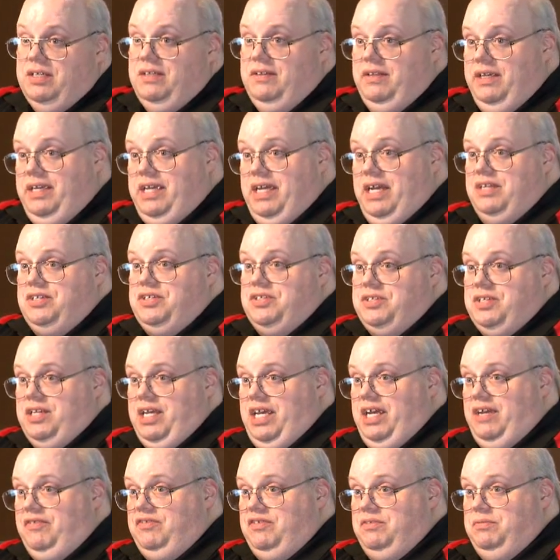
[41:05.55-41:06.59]
The gadgets
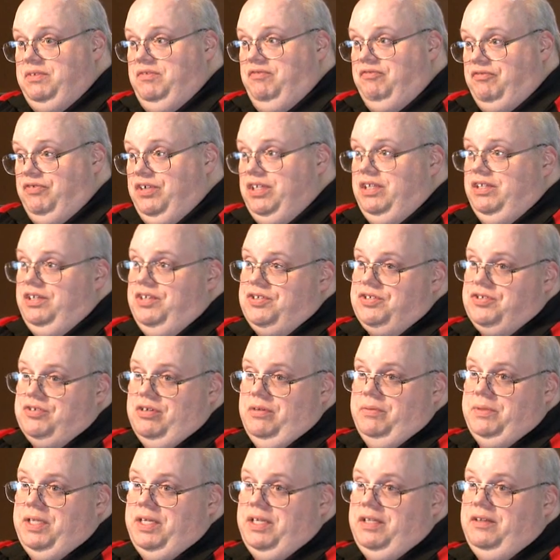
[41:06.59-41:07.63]
have to be freely
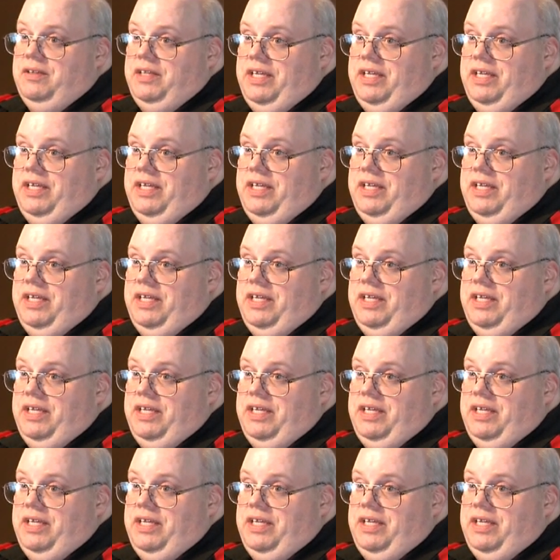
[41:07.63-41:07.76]
distributed,